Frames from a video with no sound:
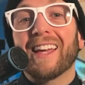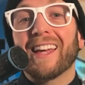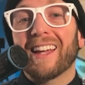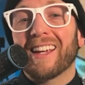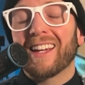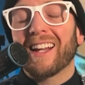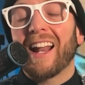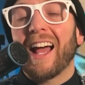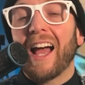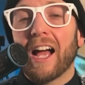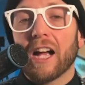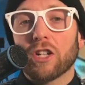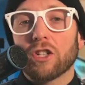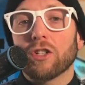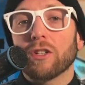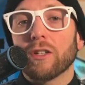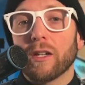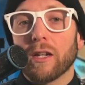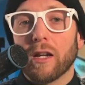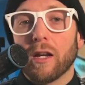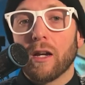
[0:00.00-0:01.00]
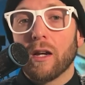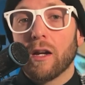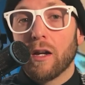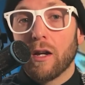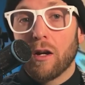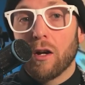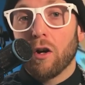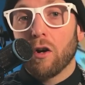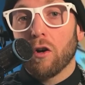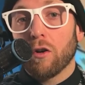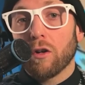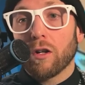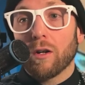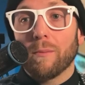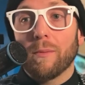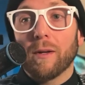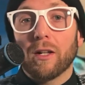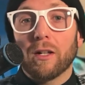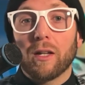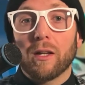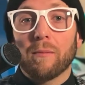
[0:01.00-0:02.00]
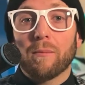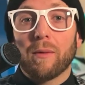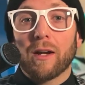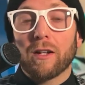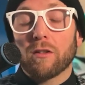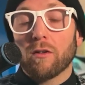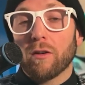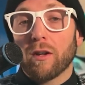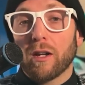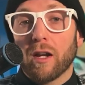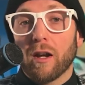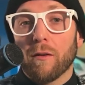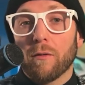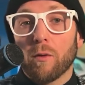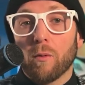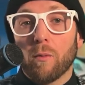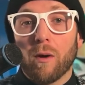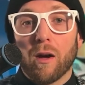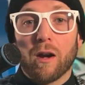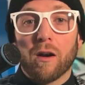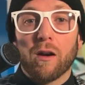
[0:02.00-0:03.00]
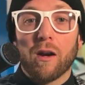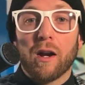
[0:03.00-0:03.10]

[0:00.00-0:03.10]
It could actually hurt your building by turning off the water,